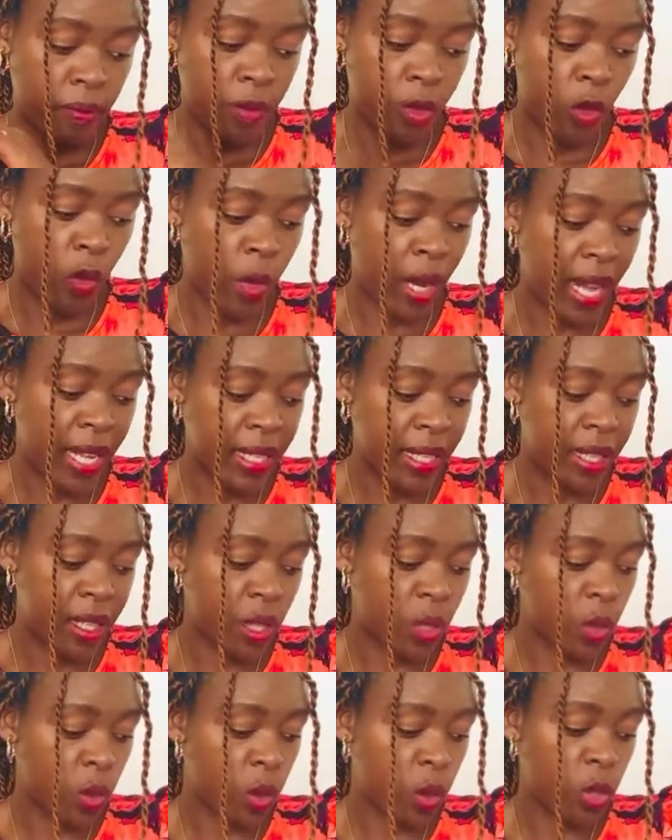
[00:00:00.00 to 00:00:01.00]
to cut
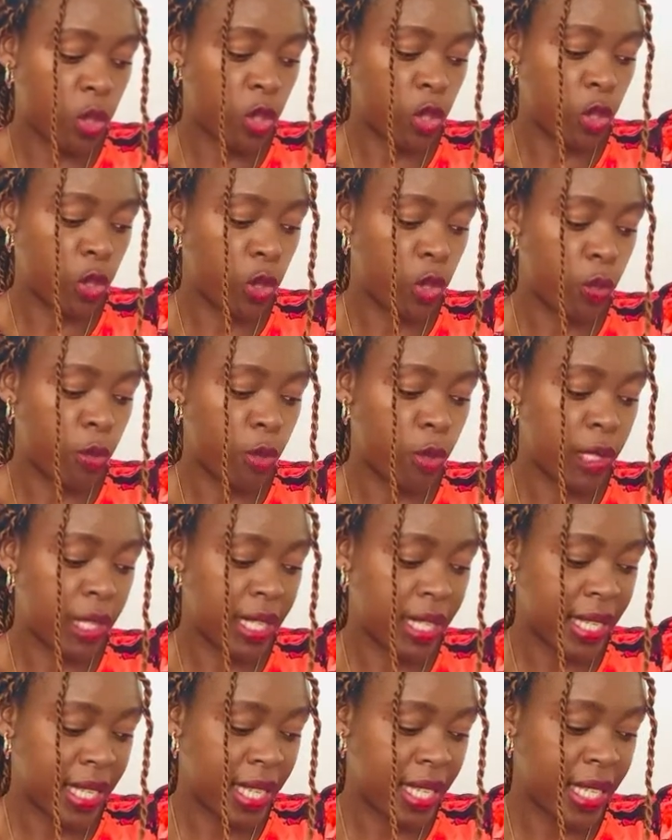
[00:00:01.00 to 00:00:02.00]
this all short, because
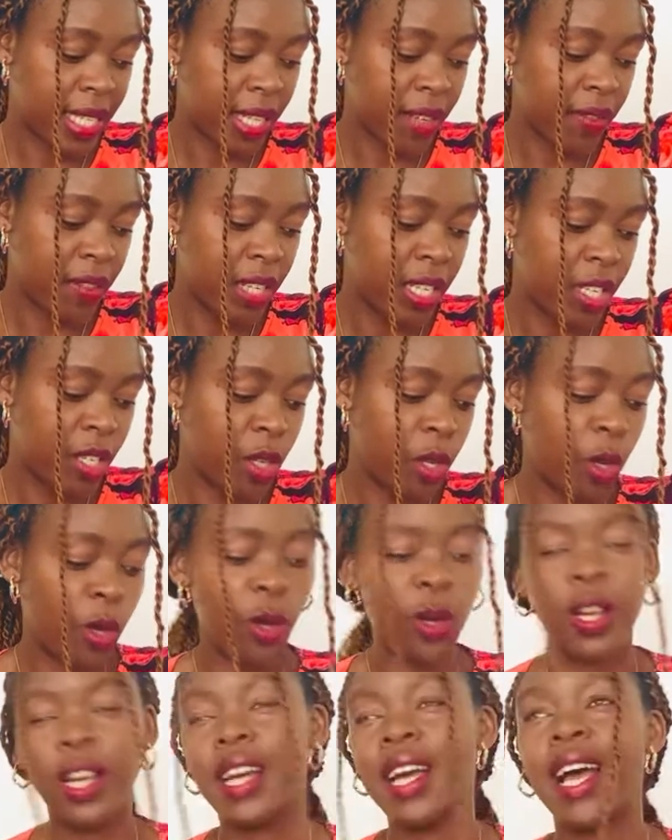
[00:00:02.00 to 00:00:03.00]
it's getting really
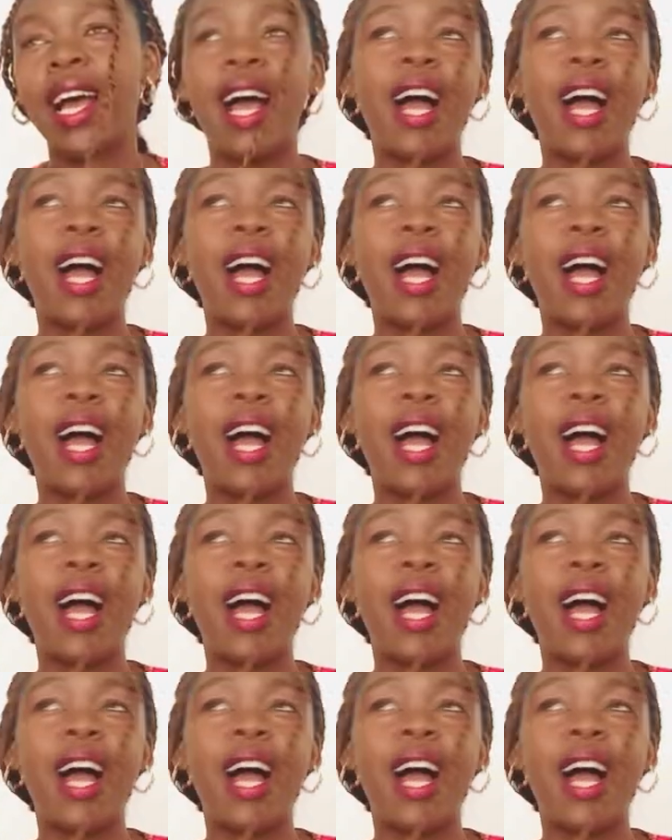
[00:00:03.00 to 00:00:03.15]
long.